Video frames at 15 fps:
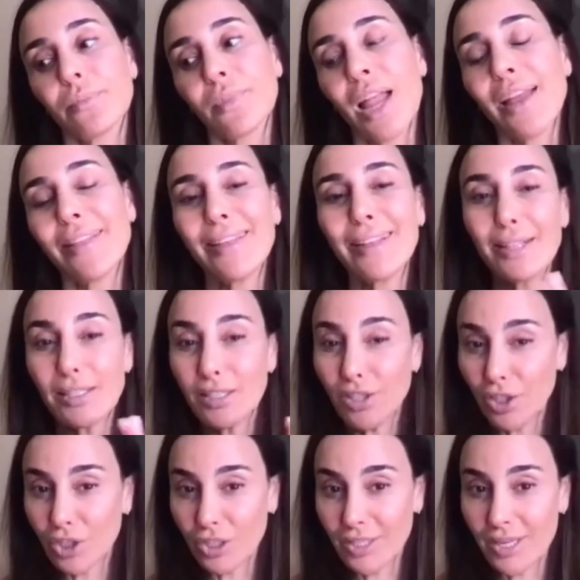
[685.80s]
I think this is
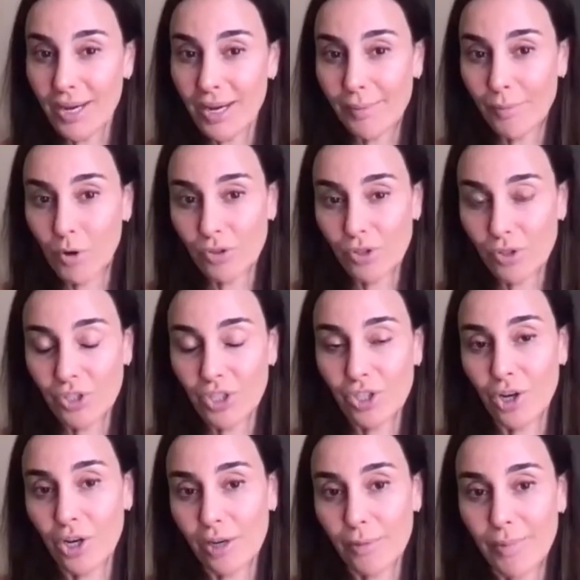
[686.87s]
a good time also to
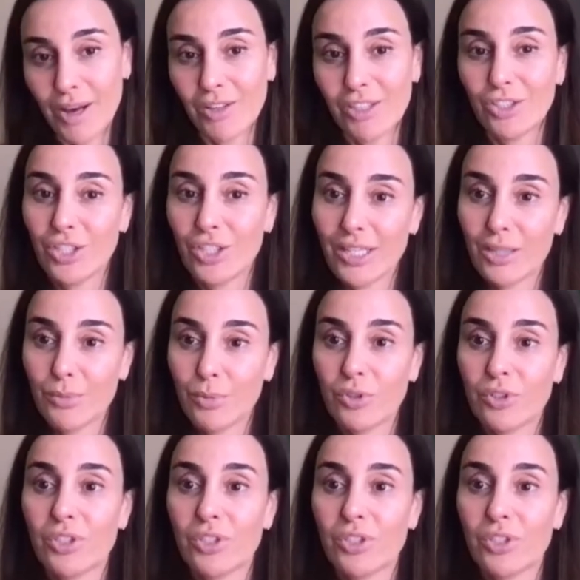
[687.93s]
talk about injectables.